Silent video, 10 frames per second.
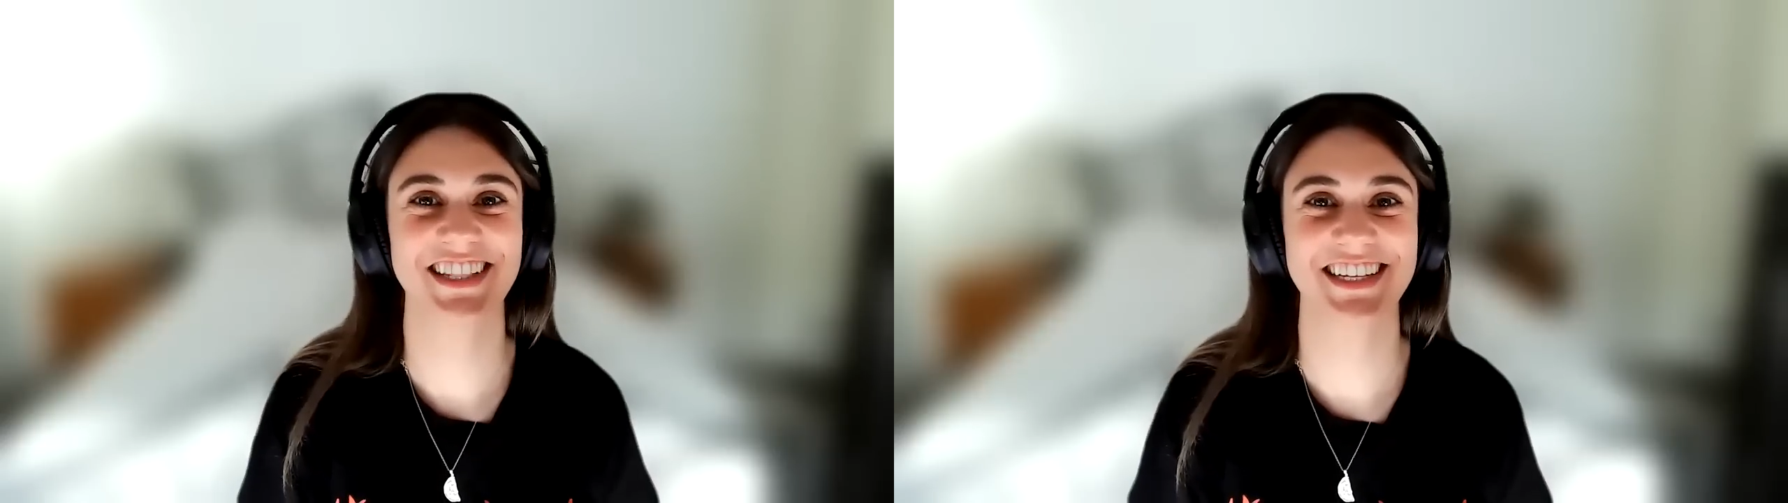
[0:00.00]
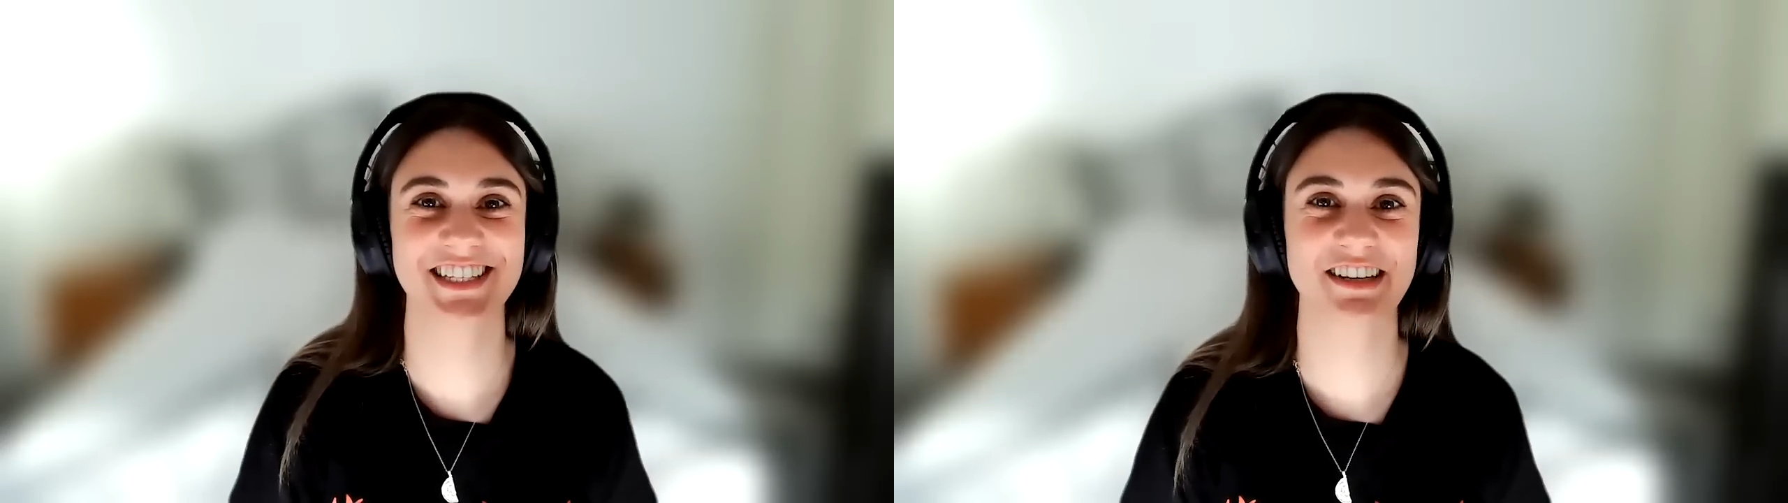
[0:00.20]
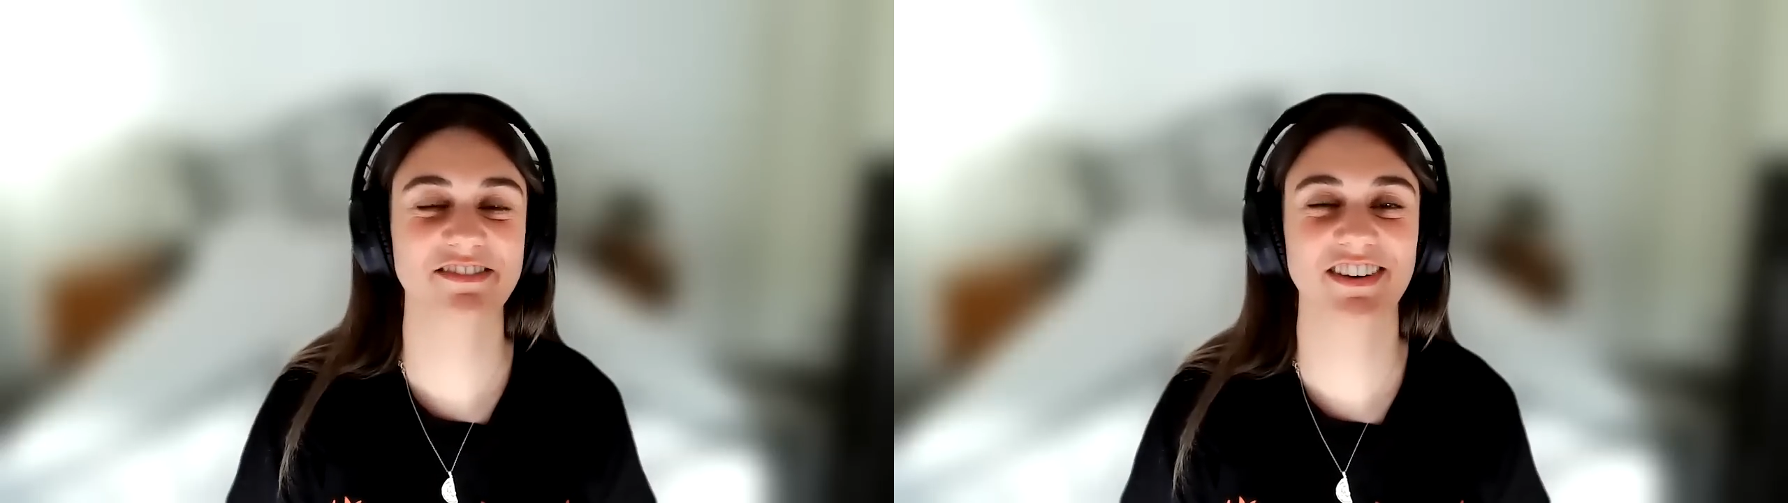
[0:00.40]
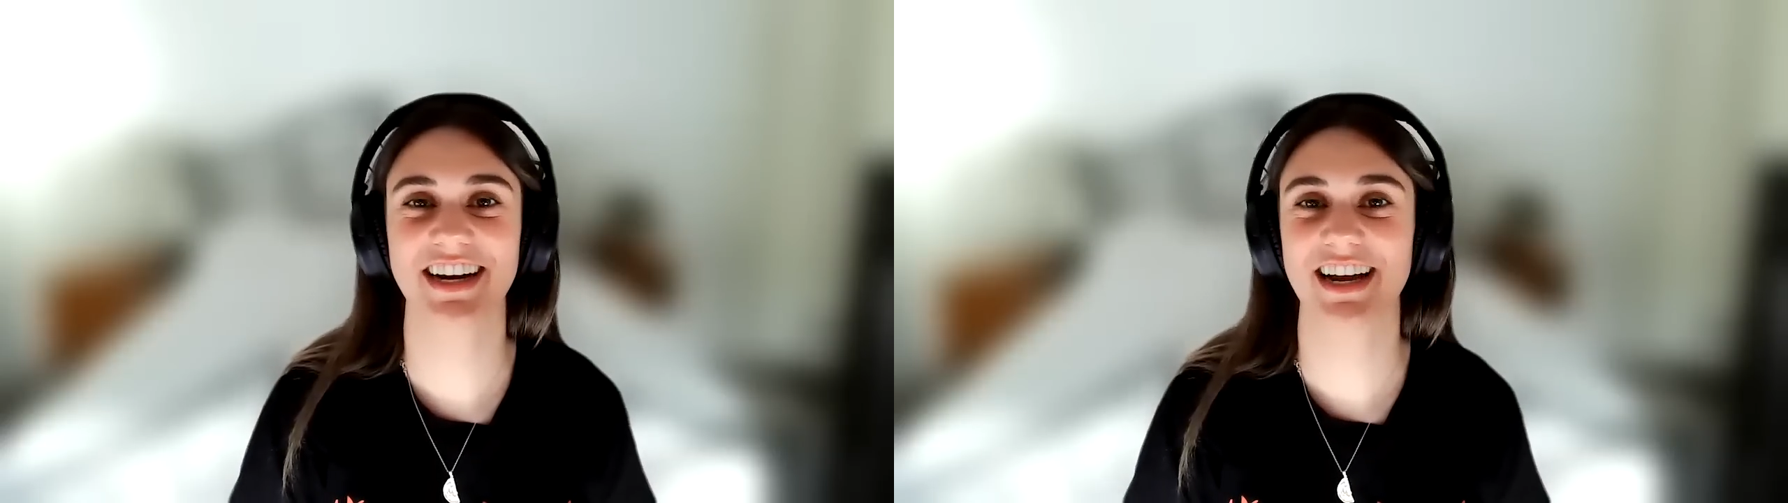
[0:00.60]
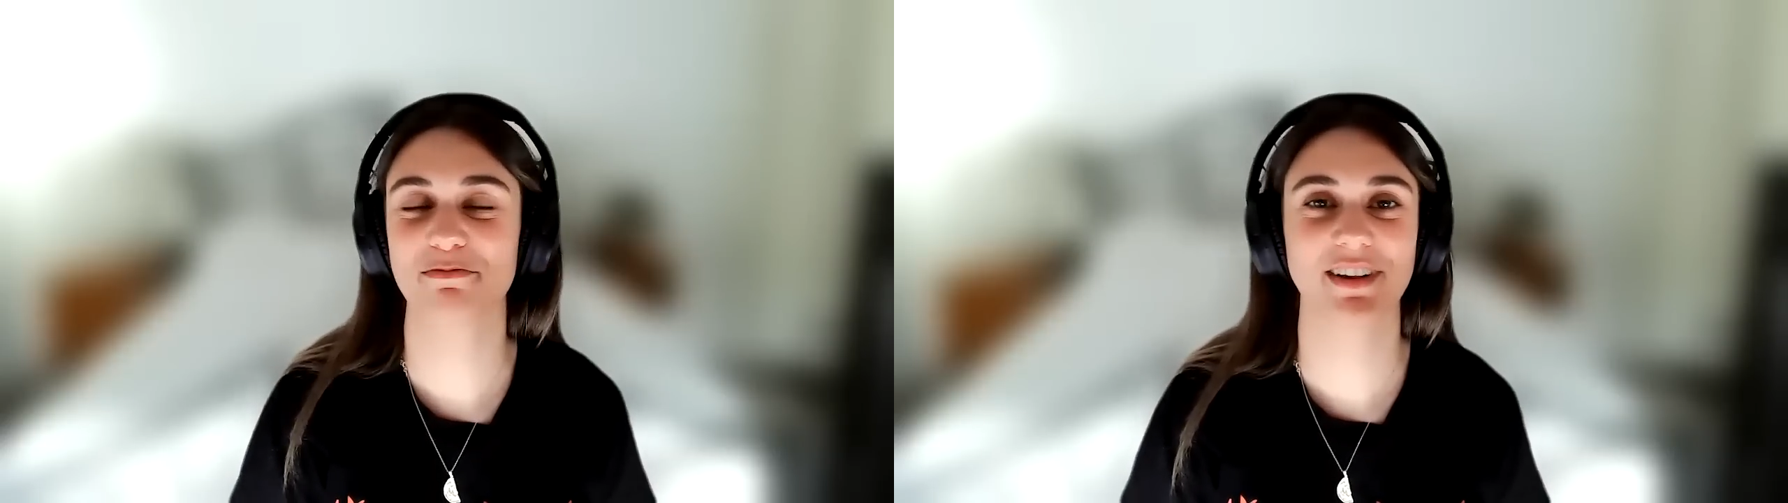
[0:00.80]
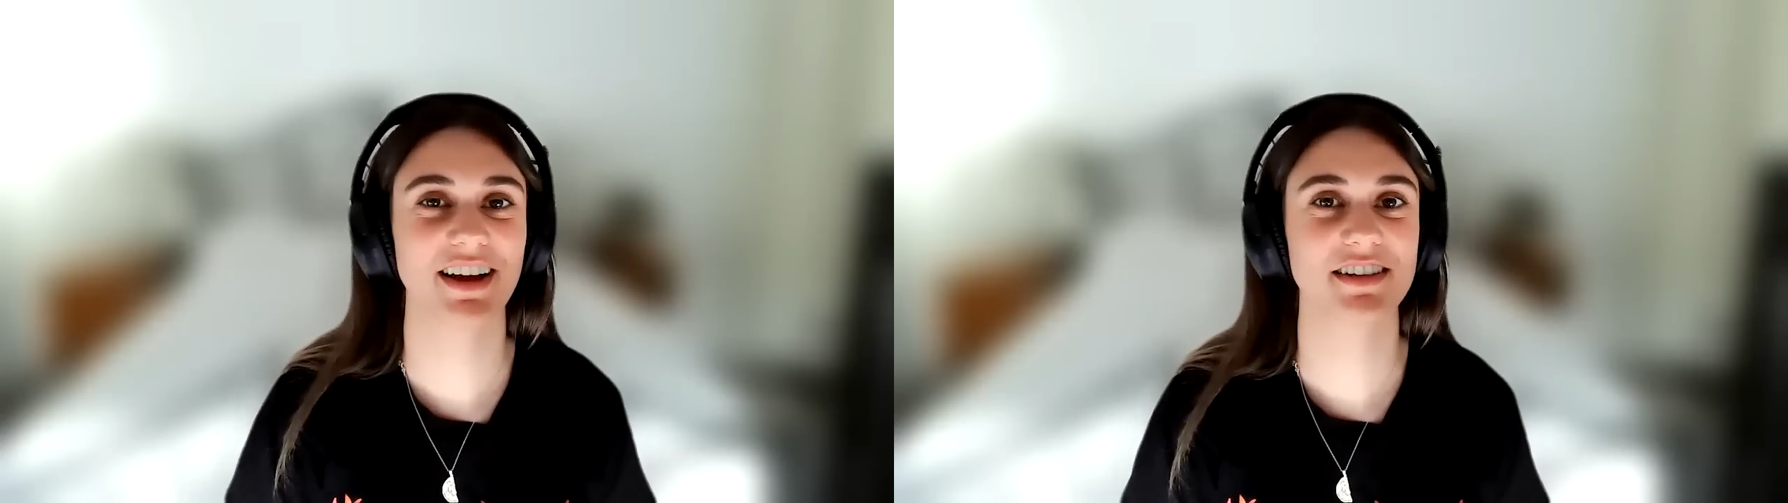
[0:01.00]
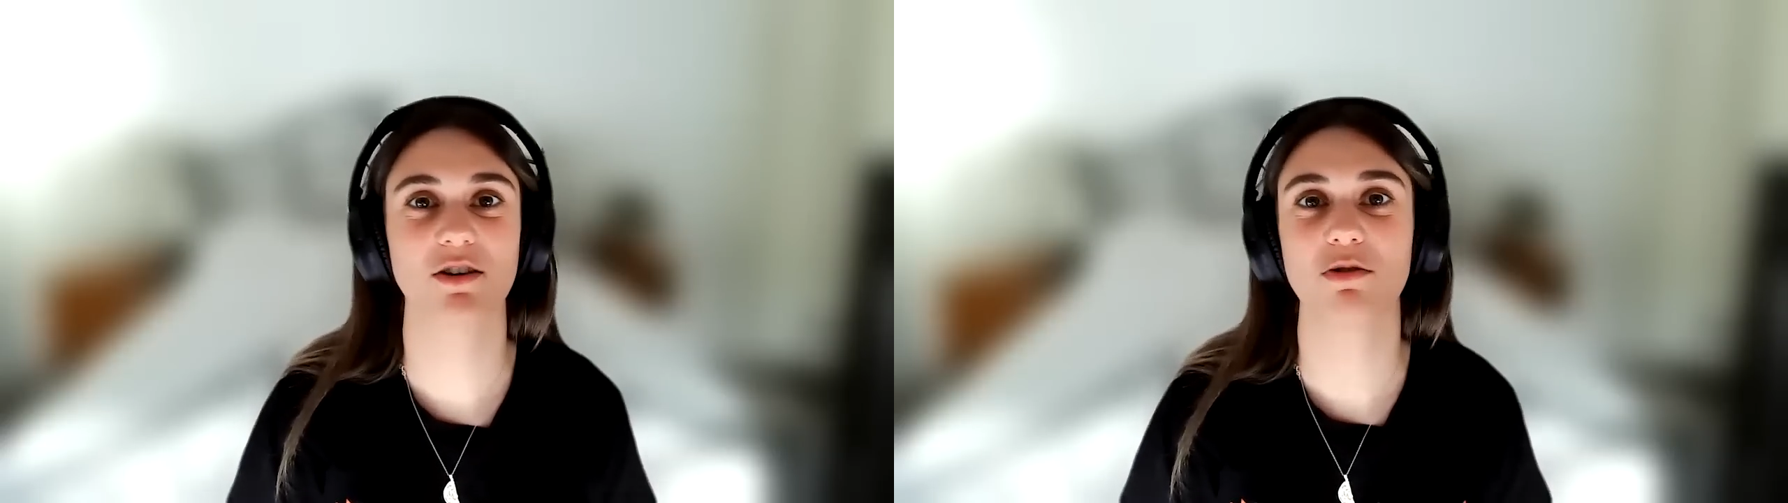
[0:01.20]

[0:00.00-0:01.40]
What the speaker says: This is one our players are